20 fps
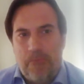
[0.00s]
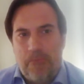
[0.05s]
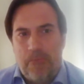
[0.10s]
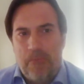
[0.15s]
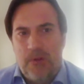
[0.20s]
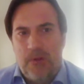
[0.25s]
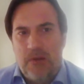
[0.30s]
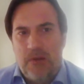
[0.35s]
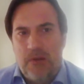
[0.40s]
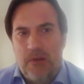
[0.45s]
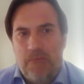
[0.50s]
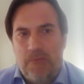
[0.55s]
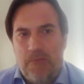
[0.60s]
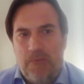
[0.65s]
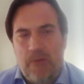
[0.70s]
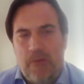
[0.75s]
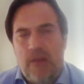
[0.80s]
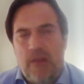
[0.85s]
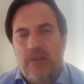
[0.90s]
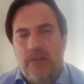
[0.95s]
uh,
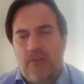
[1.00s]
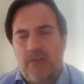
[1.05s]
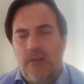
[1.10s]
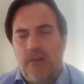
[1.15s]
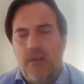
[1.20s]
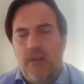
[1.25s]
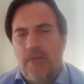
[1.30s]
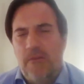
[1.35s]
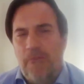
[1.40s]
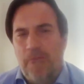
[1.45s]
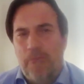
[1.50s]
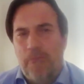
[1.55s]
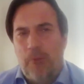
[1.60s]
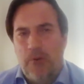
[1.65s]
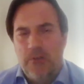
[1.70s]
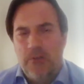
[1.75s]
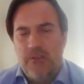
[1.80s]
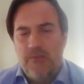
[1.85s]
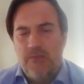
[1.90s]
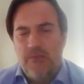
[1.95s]
as a senior
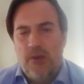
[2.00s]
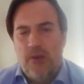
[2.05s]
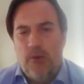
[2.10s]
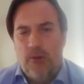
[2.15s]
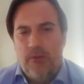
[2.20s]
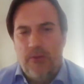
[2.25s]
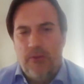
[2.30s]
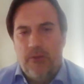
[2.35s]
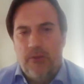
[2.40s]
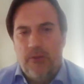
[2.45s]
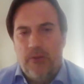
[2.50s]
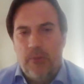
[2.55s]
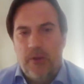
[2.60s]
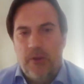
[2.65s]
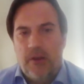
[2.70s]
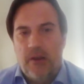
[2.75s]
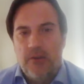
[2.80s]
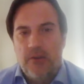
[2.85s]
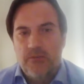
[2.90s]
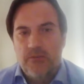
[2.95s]
policy fellow at the
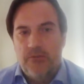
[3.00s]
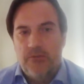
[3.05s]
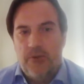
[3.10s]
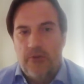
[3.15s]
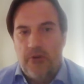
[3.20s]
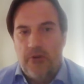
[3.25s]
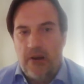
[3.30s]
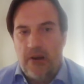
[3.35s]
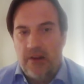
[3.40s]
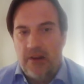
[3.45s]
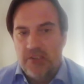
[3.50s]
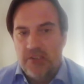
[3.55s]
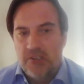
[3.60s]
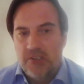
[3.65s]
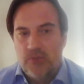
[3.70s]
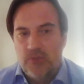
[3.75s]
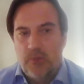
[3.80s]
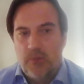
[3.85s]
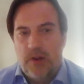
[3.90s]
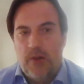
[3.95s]
European Council on Foreign
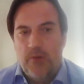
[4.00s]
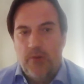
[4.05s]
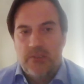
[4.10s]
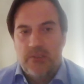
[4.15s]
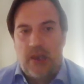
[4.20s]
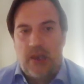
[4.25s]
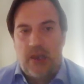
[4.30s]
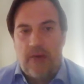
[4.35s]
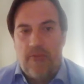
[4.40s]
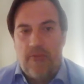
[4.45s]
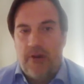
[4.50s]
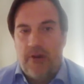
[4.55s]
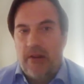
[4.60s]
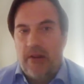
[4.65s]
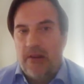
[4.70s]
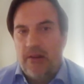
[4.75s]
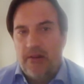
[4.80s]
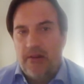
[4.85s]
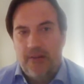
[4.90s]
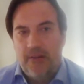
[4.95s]
Relations when I was
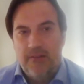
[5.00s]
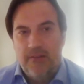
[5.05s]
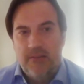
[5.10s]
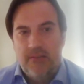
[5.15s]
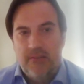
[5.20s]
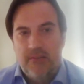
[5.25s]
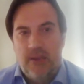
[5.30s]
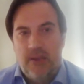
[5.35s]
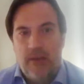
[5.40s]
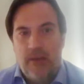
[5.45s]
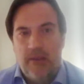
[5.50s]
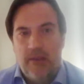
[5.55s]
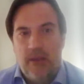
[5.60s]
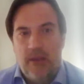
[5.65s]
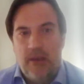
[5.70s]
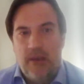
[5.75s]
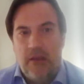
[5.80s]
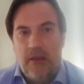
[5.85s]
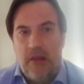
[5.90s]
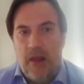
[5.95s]
covering
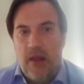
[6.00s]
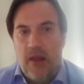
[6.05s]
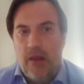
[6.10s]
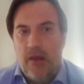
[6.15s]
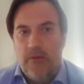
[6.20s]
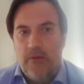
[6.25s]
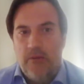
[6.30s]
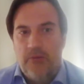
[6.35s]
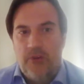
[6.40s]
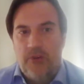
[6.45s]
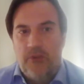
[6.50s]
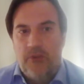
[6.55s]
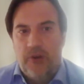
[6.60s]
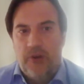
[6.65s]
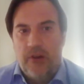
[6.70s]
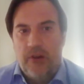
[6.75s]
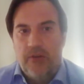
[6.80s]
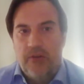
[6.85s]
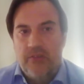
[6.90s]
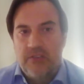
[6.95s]
Turkey at
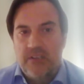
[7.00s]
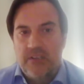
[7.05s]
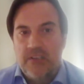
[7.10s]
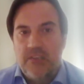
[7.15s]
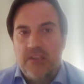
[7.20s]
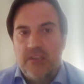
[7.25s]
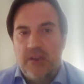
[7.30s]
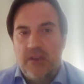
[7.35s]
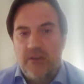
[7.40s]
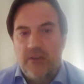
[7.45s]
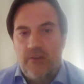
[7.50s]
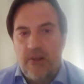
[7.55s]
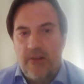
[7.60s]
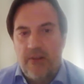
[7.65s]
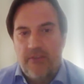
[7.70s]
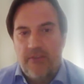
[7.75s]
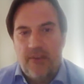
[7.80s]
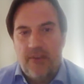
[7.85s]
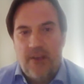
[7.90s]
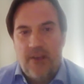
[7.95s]
360
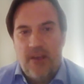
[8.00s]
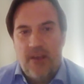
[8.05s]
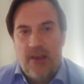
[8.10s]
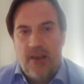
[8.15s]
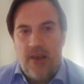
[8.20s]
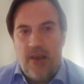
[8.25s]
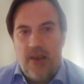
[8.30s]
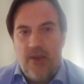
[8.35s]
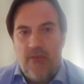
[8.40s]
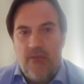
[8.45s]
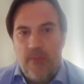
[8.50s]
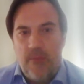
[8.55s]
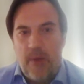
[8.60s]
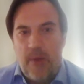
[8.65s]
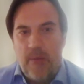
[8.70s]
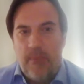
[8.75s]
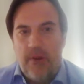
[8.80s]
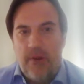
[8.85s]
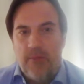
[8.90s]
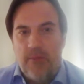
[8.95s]
degrees. And
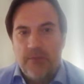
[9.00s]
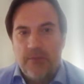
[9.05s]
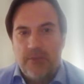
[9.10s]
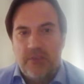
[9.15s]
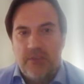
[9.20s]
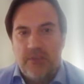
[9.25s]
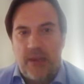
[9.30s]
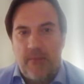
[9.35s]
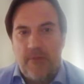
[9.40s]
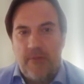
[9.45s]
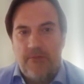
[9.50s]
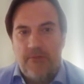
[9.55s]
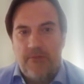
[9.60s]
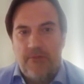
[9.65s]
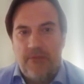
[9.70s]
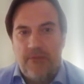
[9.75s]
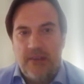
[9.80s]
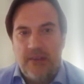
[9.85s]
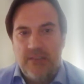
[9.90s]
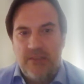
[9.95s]
remember, that was the time of
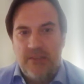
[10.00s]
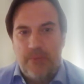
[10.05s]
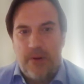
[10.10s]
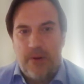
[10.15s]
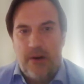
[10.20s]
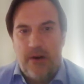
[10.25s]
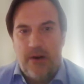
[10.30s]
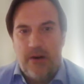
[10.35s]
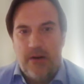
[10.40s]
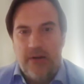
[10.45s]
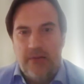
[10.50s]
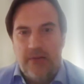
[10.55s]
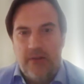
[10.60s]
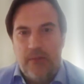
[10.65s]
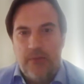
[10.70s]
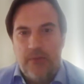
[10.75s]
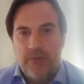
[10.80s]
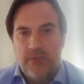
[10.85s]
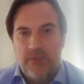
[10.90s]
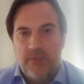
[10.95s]
Gezi Park.
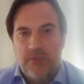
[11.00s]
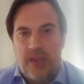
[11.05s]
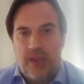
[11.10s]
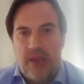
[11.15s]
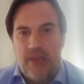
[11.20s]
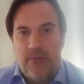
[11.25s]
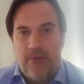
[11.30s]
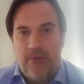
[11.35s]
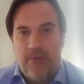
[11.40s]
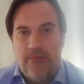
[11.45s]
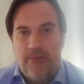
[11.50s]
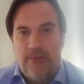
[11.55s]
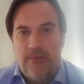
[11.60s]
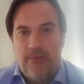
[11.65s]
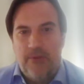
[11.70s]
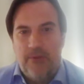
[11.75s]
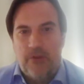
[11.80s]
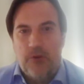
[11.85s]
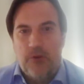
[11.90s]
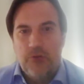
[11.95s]
That was the time of
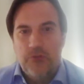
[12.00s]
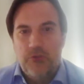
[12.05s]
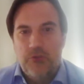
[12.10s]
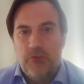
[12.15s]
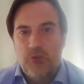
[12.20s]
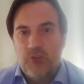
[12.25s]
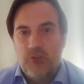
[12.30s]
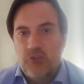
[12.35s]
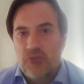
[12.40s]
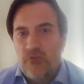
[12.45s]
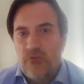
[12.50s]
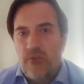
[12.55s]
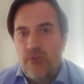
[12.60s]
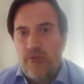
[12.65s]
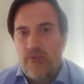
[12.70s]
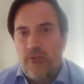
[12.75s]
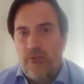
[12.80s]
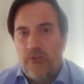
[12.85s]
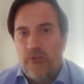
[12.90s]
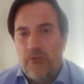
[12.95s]
the constitutional
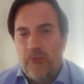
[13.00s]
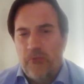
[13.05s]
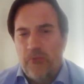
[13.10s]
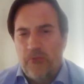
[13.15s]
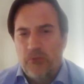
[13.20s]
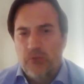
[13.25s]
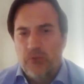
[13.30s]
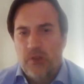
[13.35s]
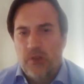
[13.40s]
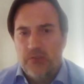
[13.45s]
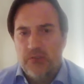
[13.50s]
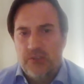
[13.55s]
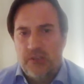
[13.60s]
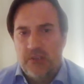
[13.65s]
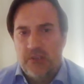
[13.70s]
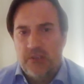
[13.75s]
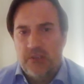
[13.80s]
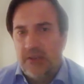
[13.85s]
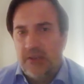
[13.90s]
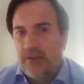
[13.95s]
referendum in
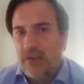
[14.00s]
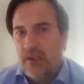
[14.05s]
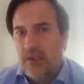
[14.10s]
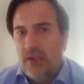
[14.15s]
2010,